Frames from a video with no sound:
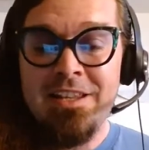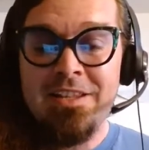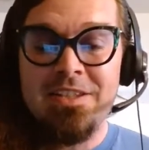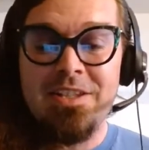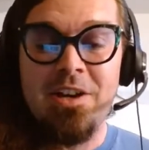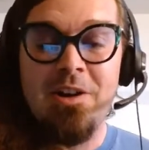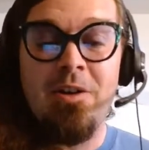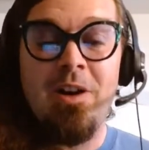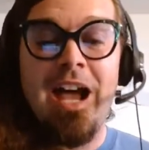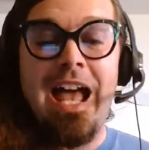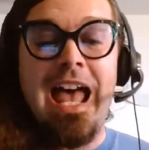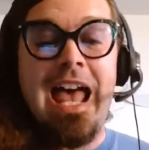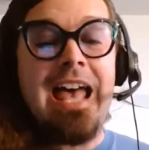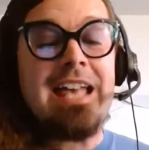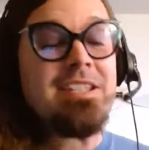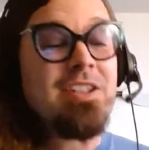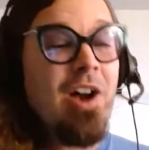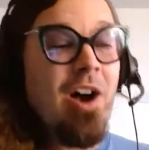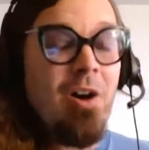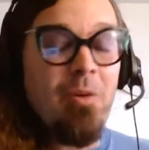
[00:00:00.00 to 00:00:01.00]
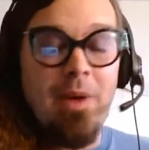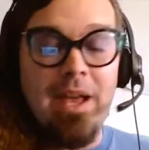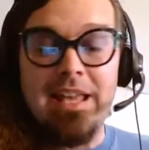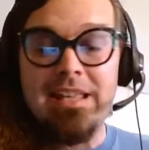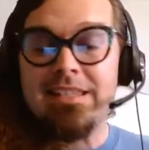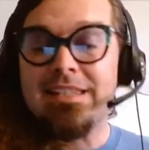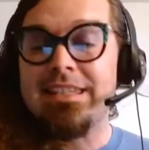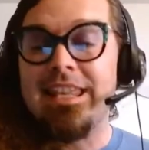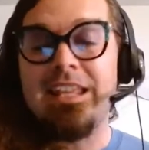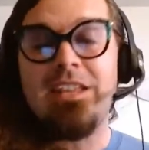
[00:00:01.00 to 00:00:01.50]
So as
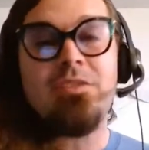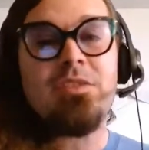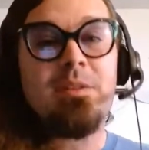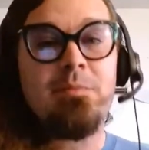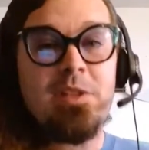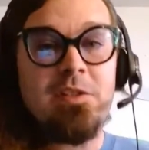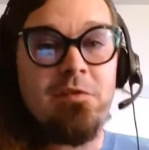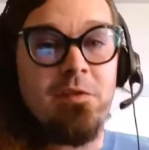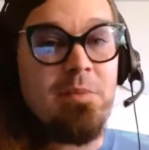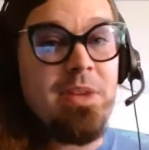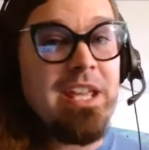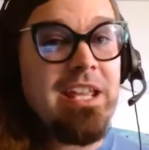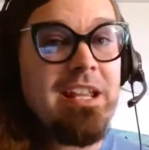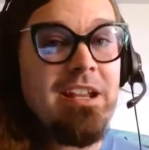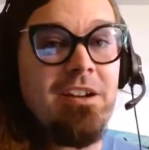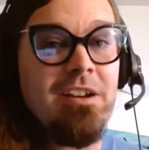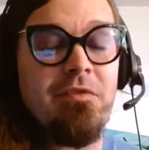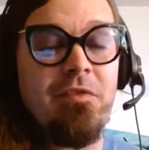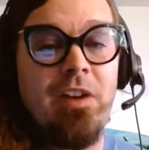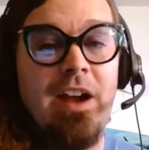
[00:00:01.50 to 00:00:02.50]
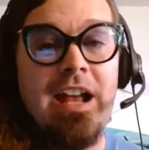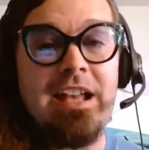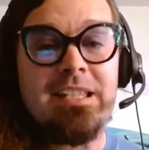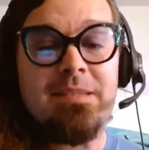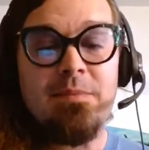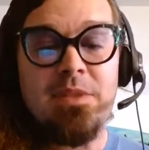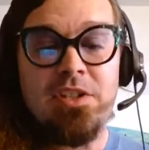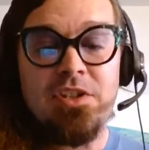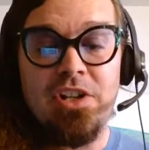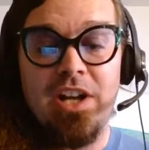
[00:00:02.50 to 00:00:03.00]
always, thank you so much for being here for
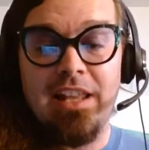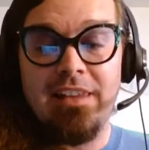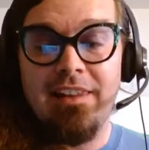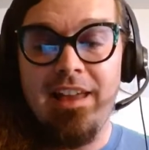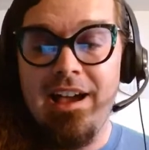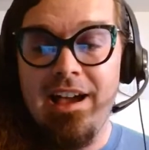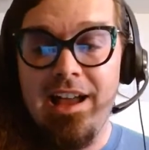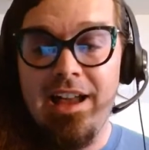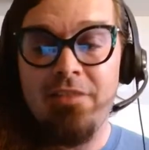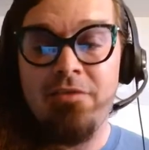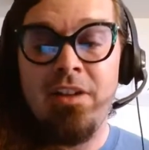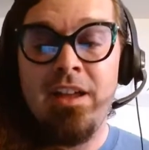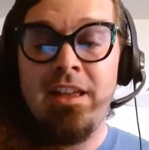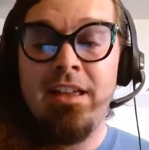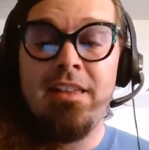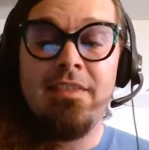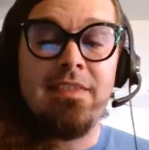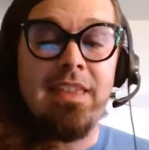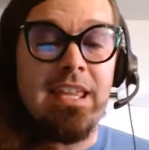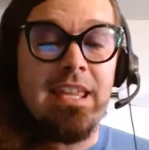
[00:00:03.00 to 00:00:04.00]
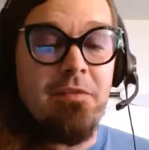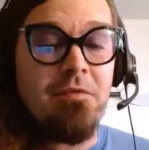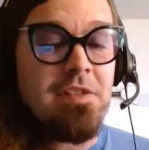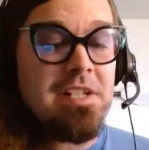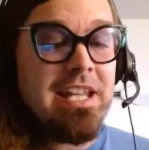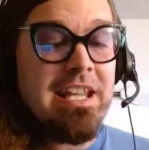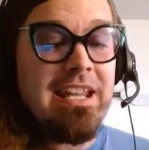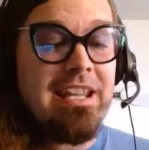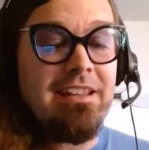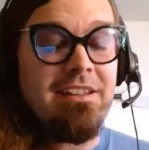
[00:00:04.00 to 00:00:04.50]
Ask Miss J Live. Thank you for
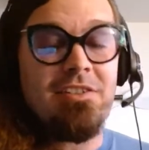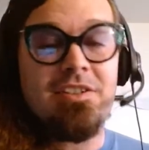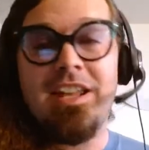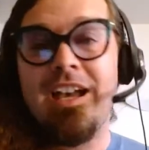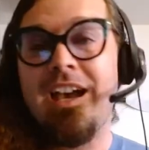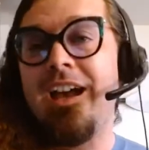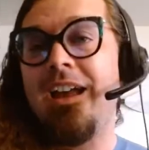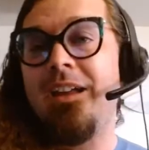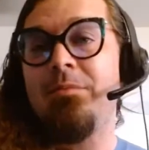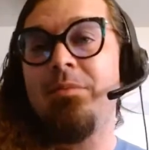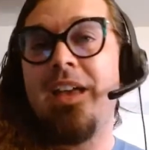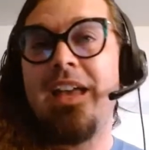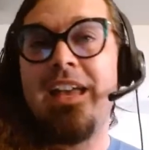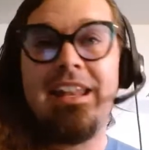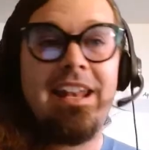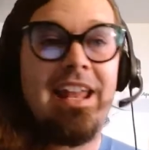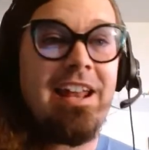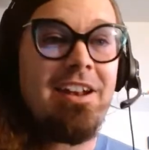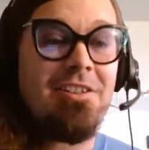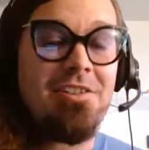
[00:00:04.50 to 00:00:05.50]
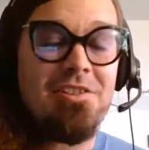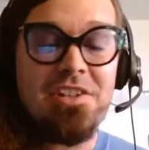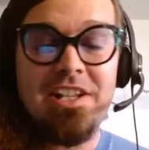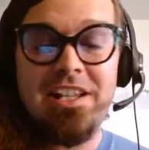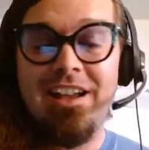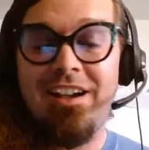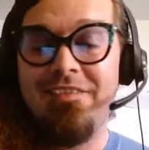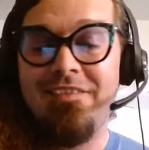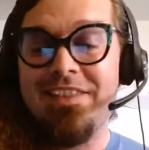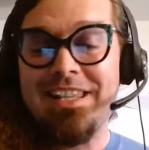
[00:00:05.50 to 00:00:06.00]
taking your time and
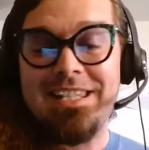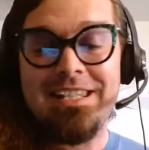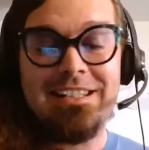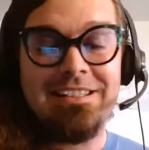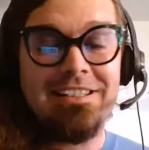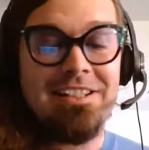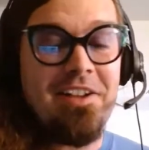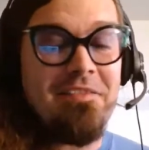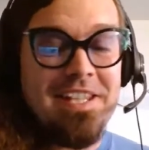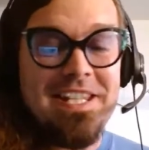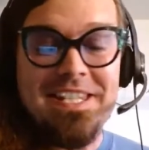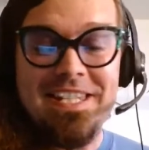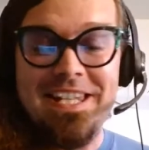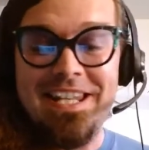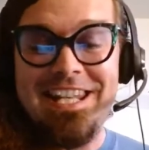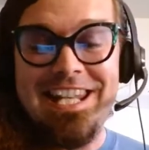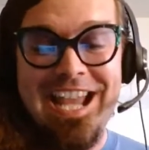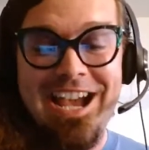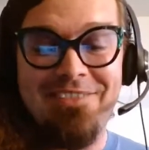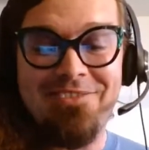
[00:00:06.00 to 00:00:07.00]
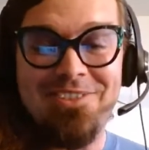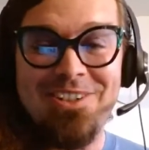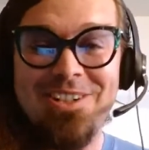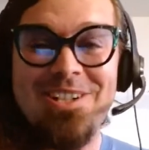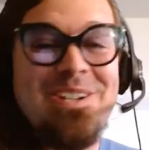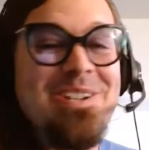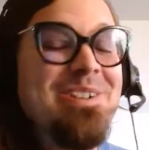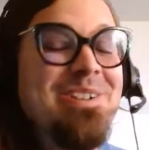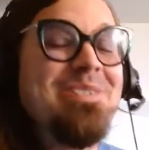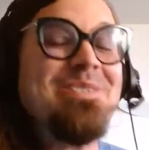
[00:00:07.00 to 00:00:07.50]
energy on this lovely Sunday
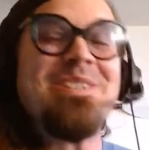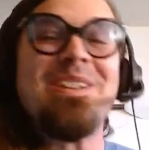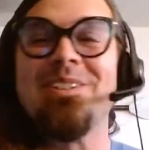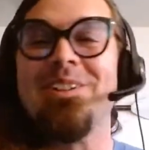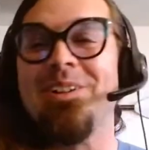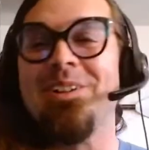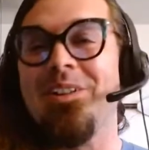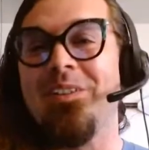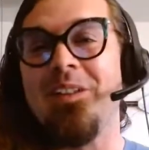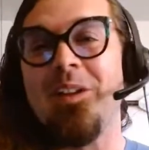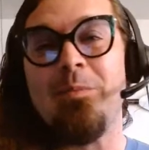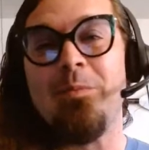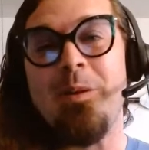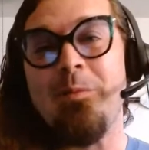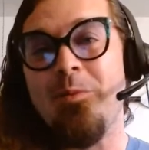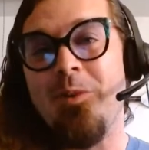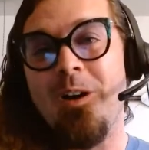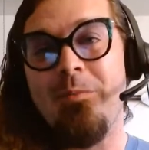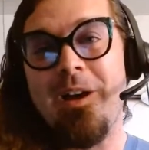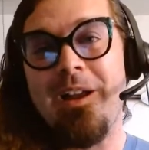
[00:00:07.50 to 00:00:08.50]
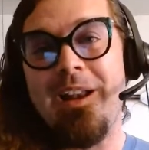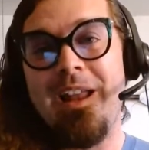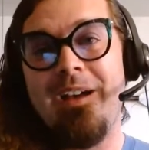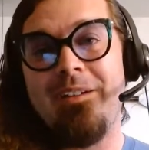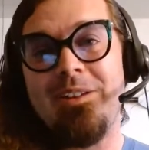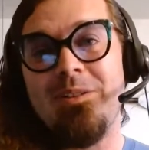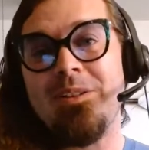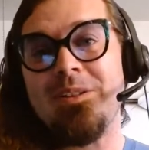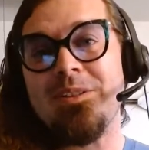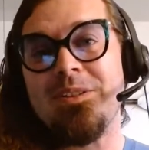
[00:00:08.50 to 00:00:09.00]
afternoon to learn a little bit more about how
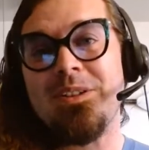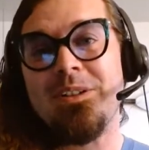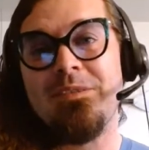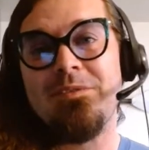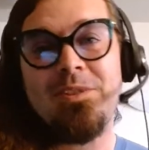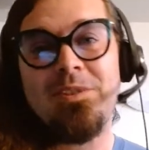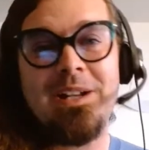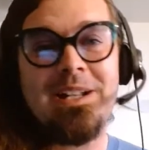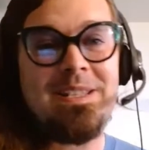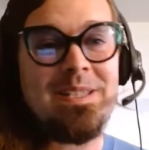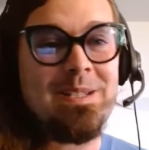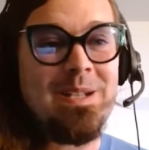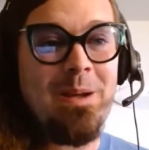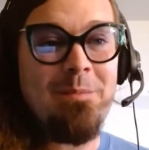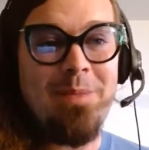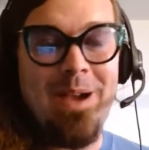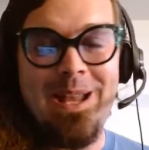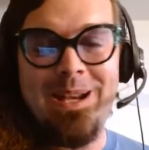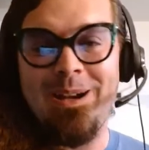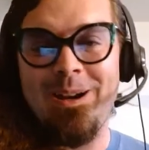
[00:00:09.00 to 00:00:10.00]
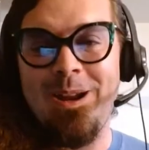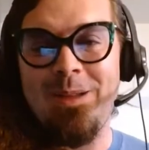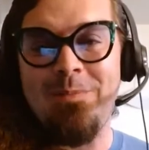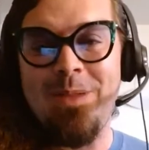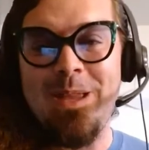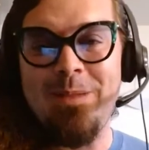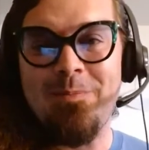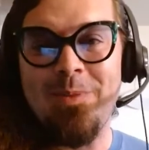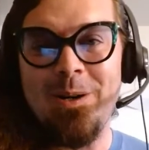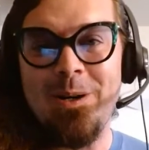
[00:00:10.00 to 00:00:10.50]
you can serve trans and non-binary
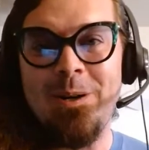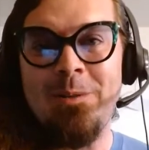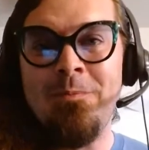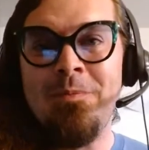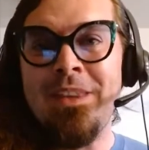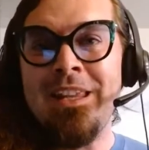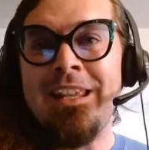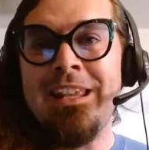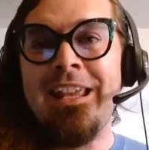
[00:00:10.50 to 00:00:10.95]
people.